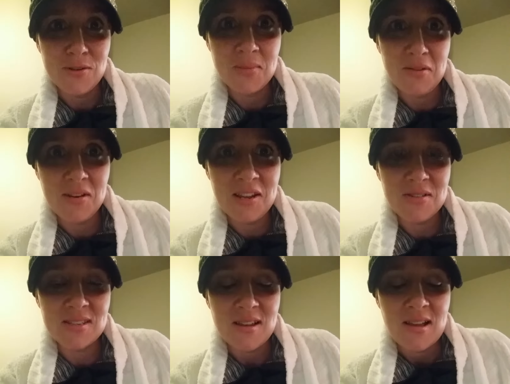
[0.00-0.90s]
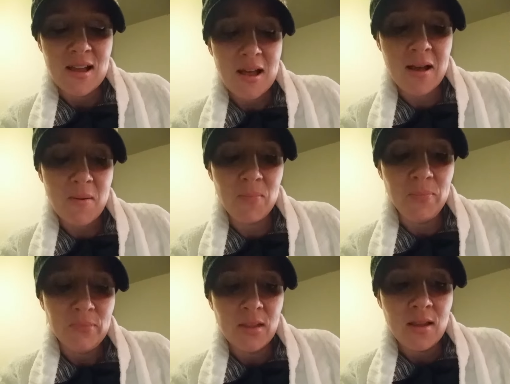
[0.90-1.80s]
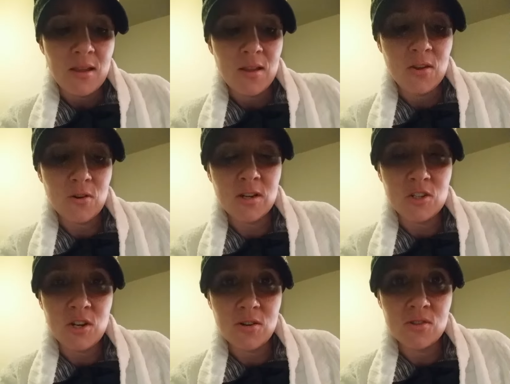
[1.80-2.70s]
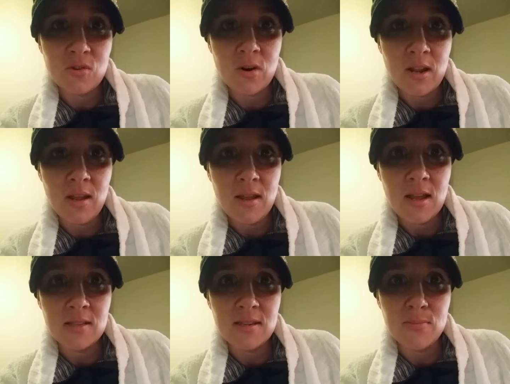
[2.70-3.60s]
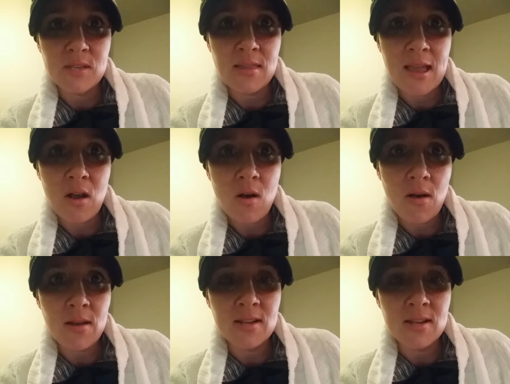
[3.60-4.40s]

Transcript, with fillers: Too many videos. Um, you're going to share your story and tips on that call,